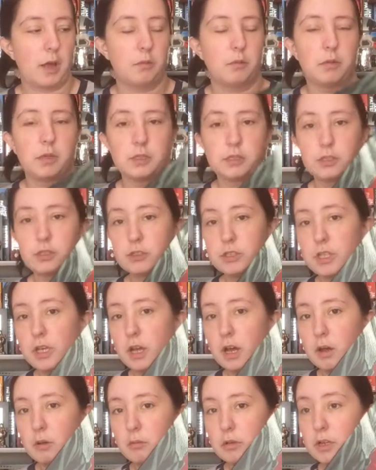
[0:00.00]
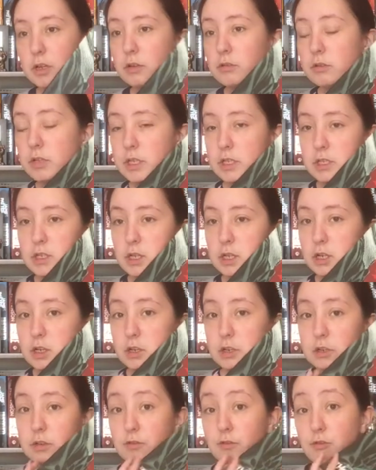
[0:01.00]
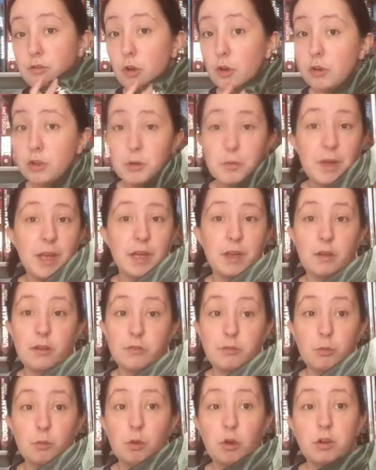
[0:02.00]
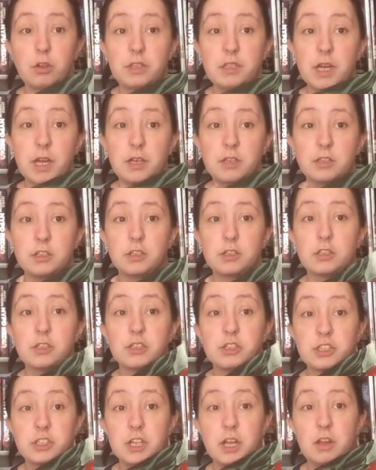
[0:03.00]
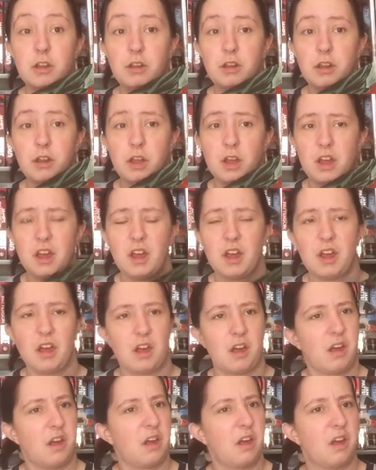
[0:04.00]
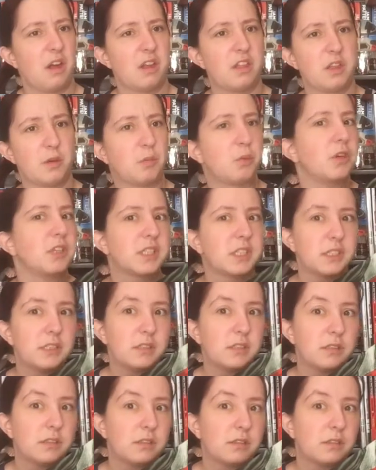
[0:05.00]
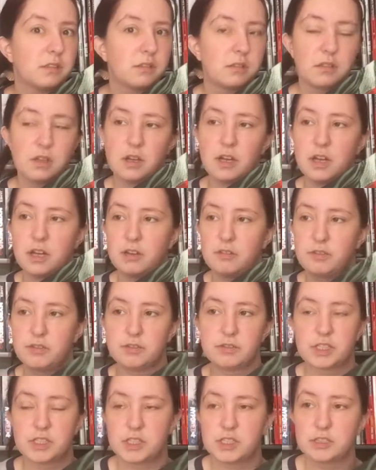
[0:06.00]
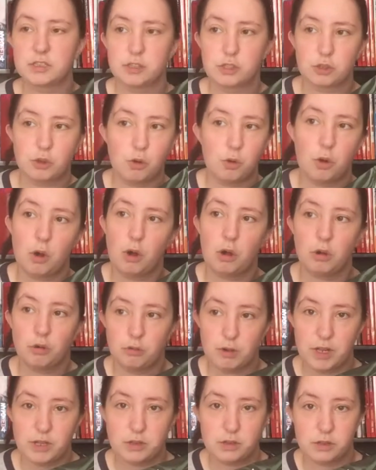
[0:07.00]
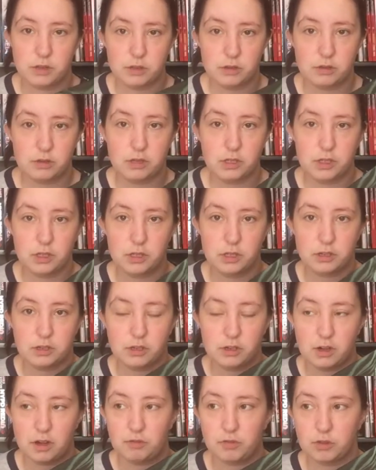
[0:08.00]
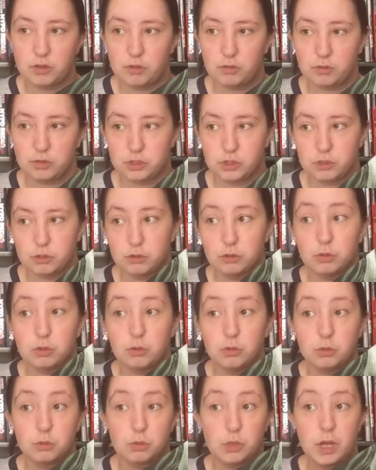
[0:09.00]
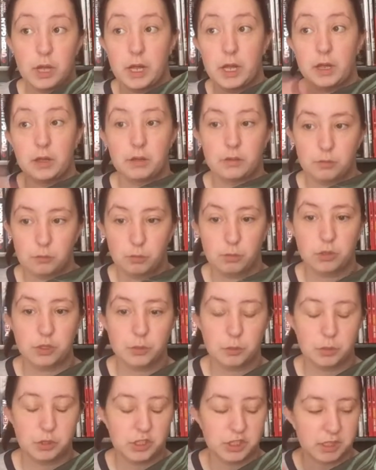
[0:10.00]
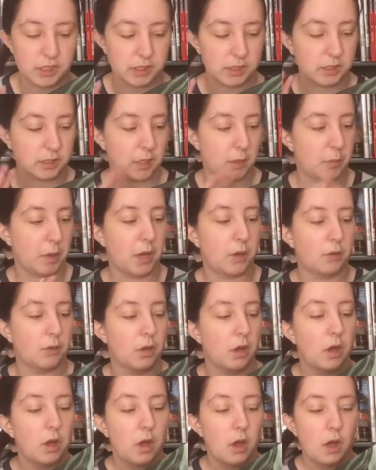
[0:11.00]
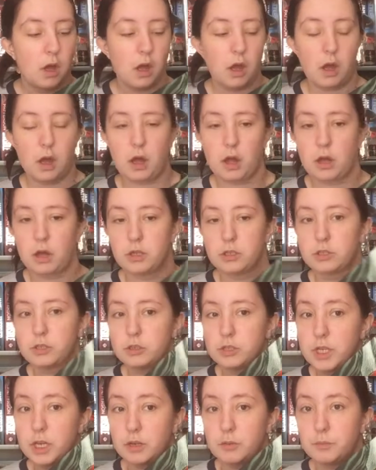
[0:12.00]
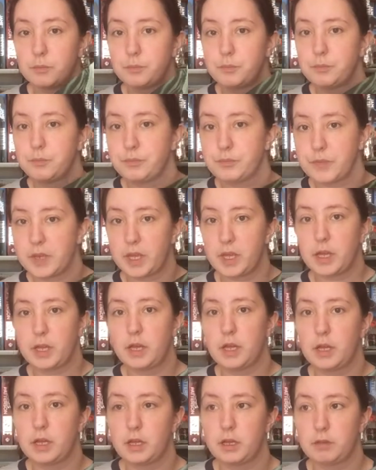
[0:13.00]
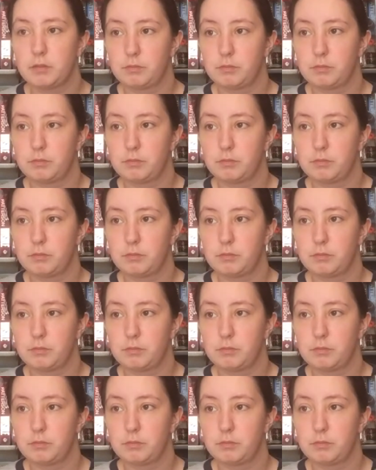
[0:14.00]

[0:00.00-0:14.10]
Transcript: So yeah, I'm going to read volume 8 of The Walking Dead, because they're still in the prison. If you've seen the show or read the graphic novels, you'll know what the prison is about. So yeah, I